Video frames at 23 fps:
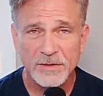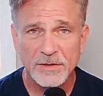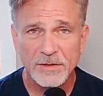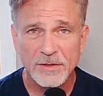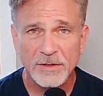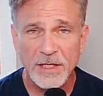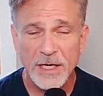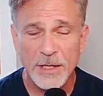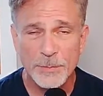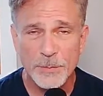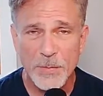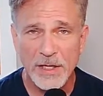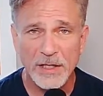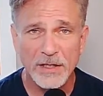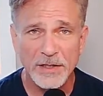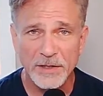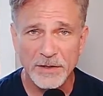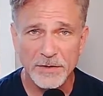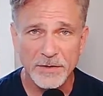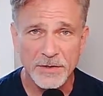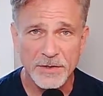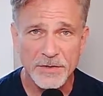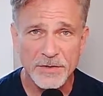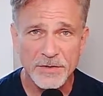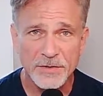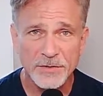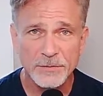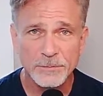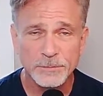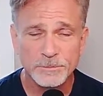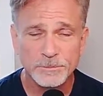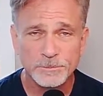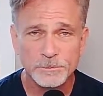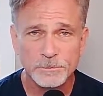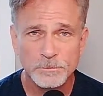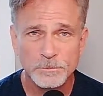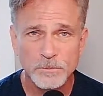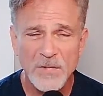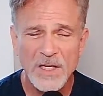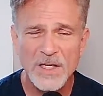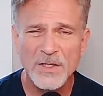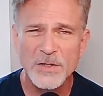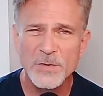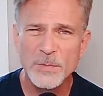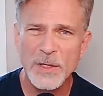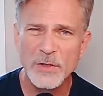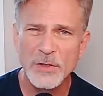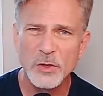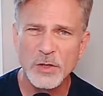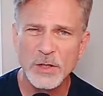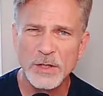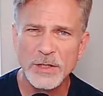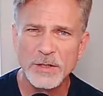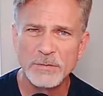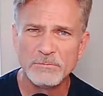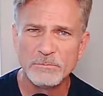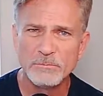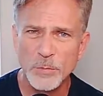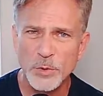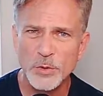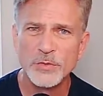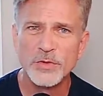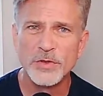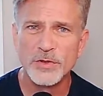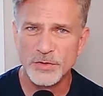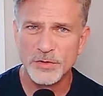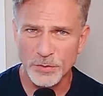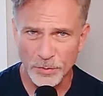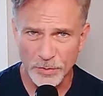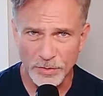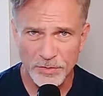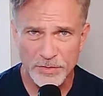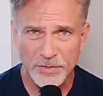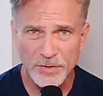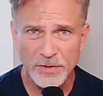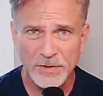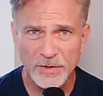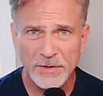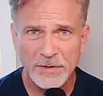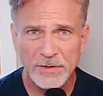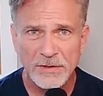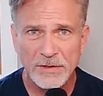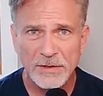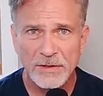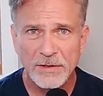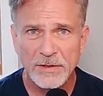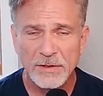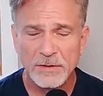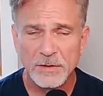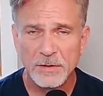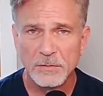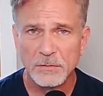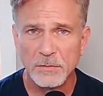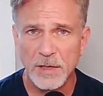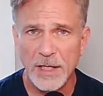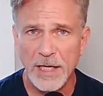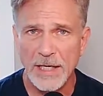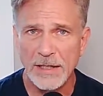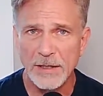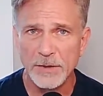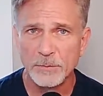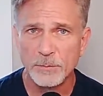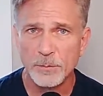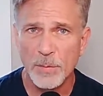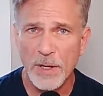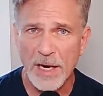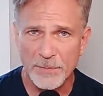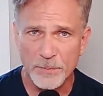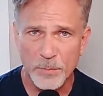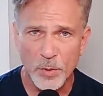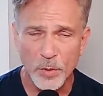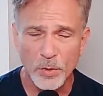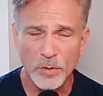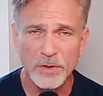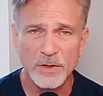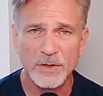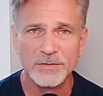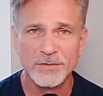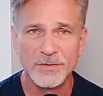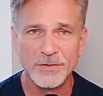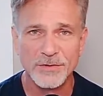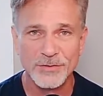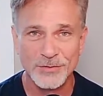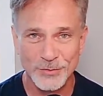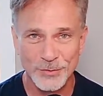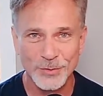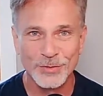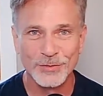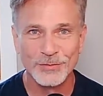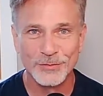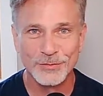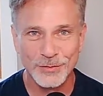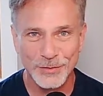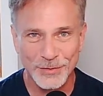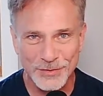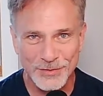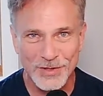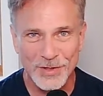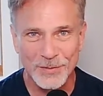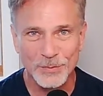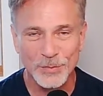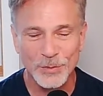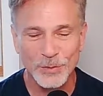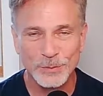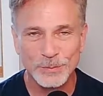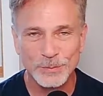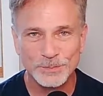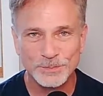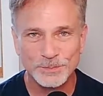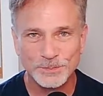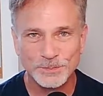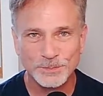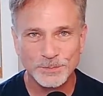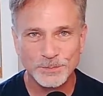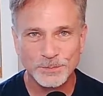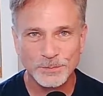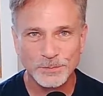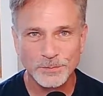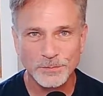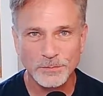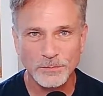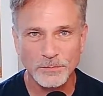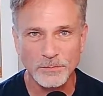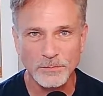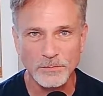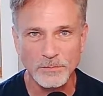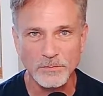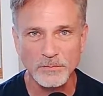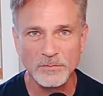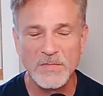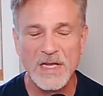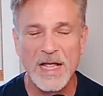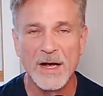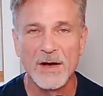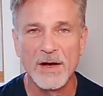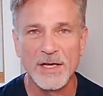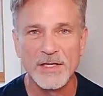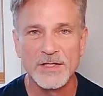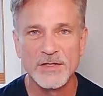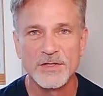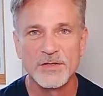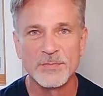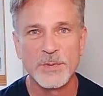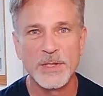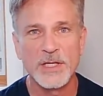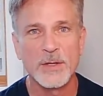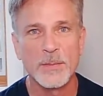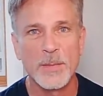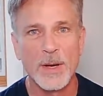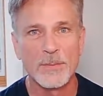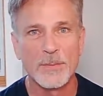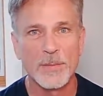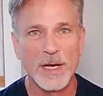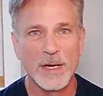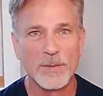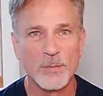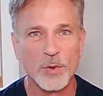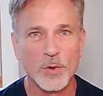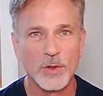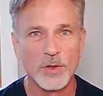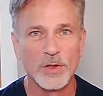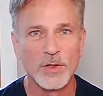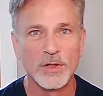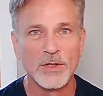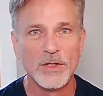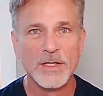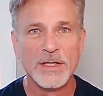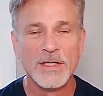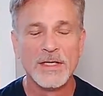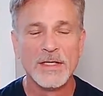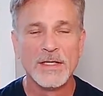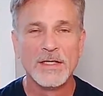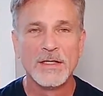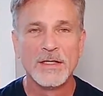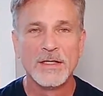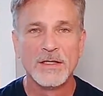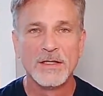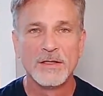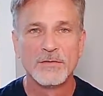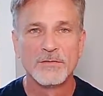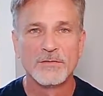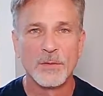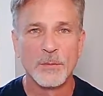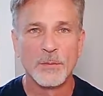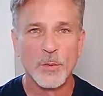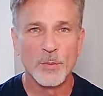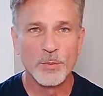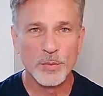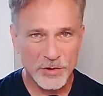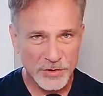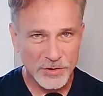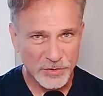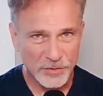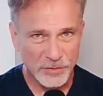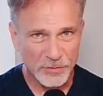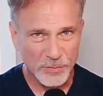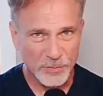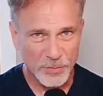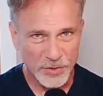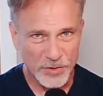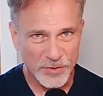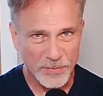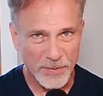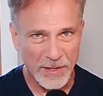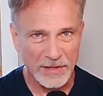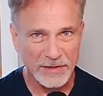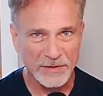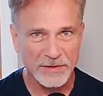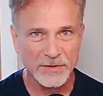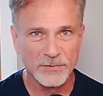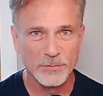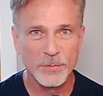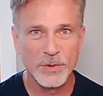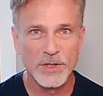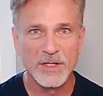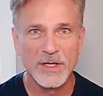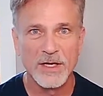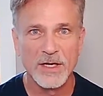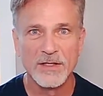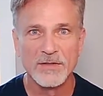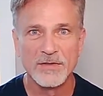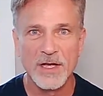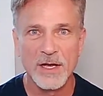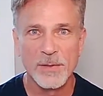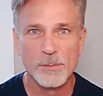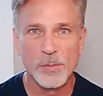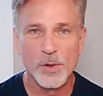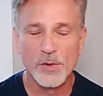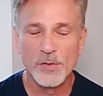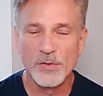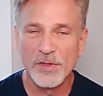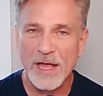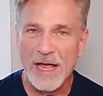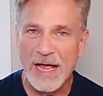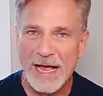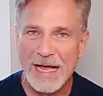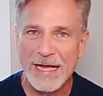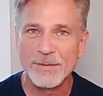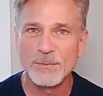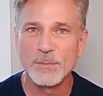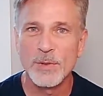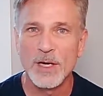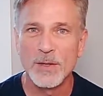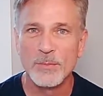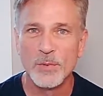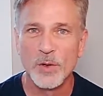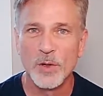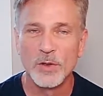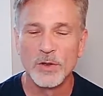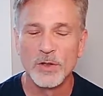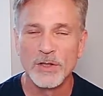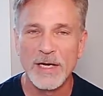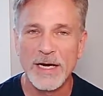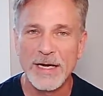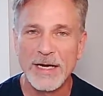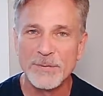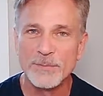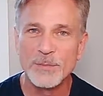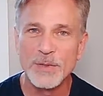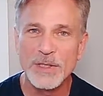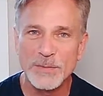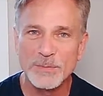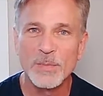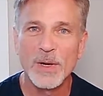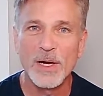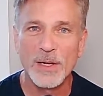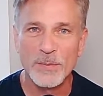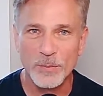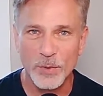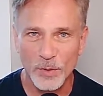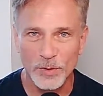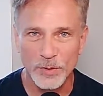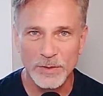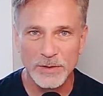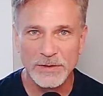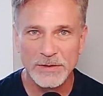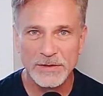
and mental illness, especially mood disorders, like bipolar disorder, for example. Now, I speak about bipolar from a personal perspective because I both had bipolar and beat bipolar.